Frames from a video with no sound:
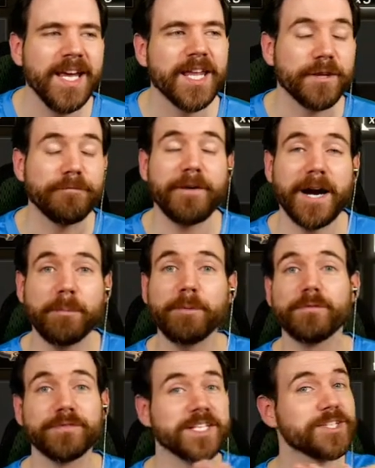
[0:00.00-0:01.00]
The
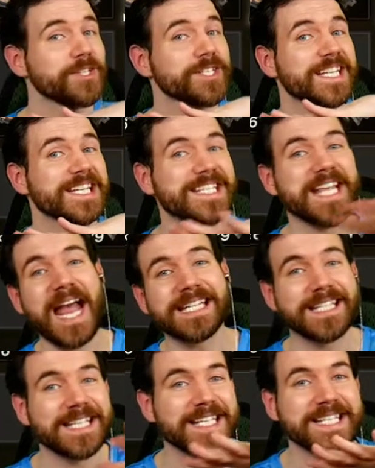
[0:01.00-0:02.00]
fireproof lizard is
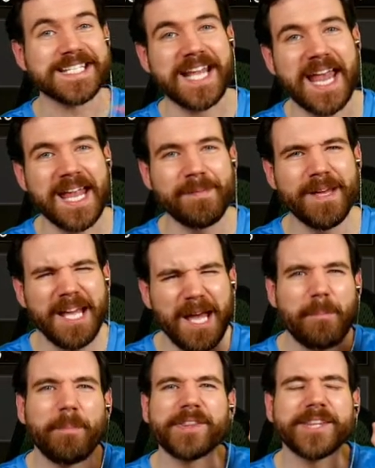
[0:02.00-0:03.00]
exactly the same,
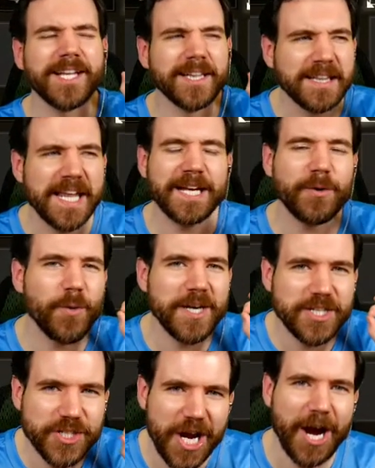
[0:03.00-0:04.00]
but the
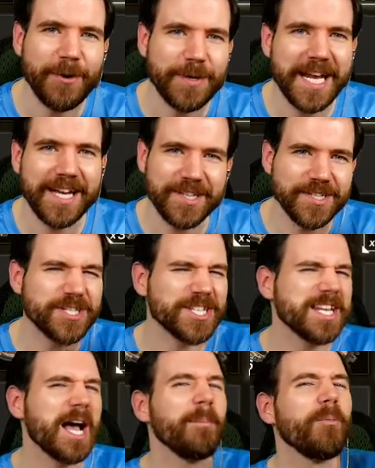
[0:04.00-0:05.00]
liquid toenails just
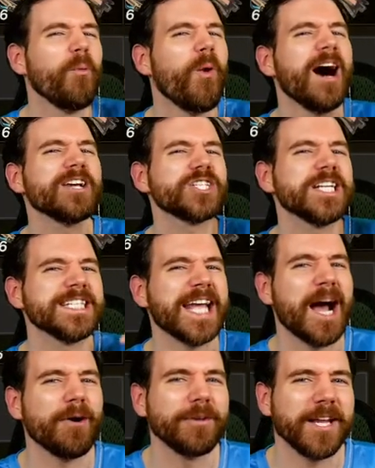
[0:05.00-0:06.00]
help wash it
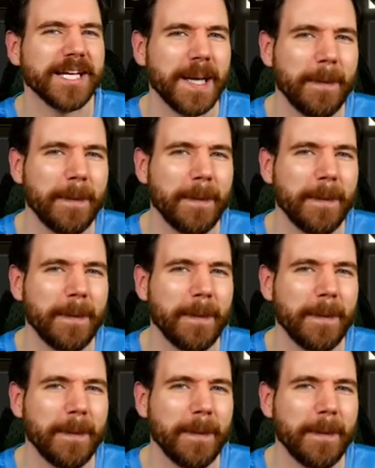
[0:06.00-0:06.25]
down like a